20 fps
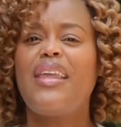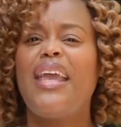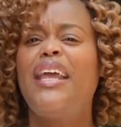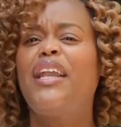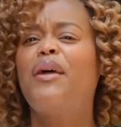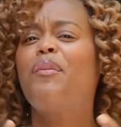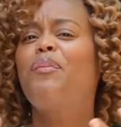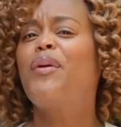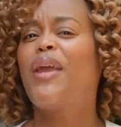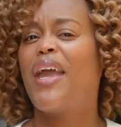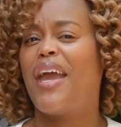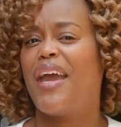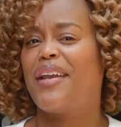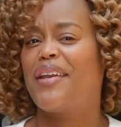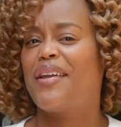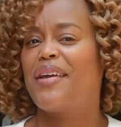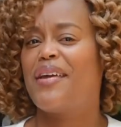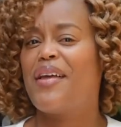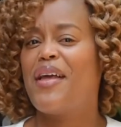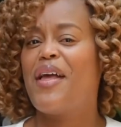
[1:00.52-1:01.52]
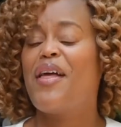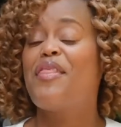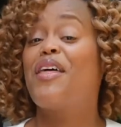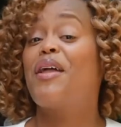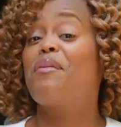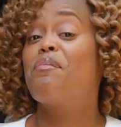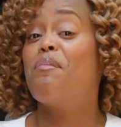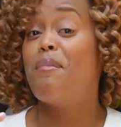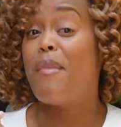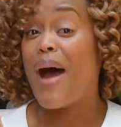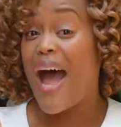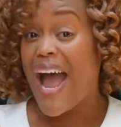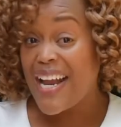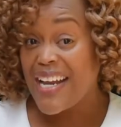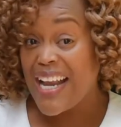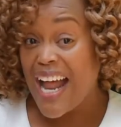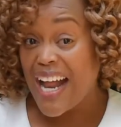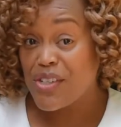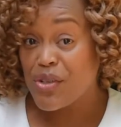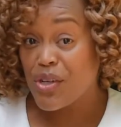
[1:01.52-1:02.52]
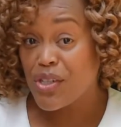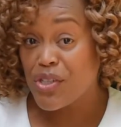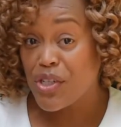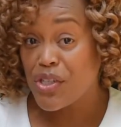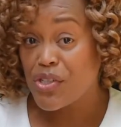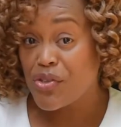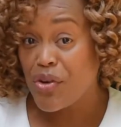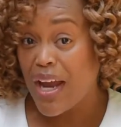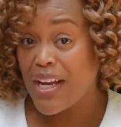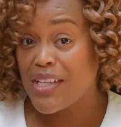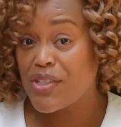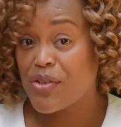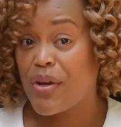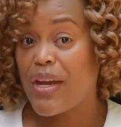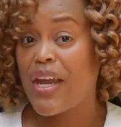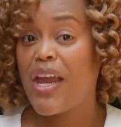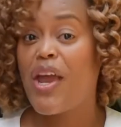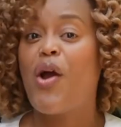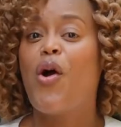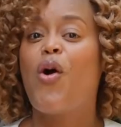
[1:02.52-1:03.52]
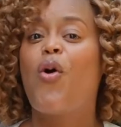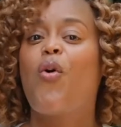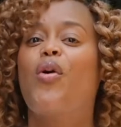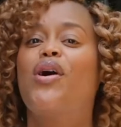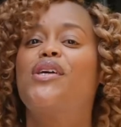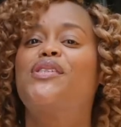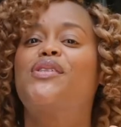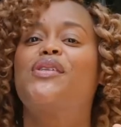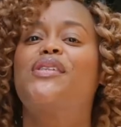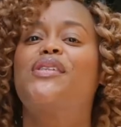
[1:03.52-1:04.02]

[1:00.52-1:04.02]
It appeared that my natural trajectory was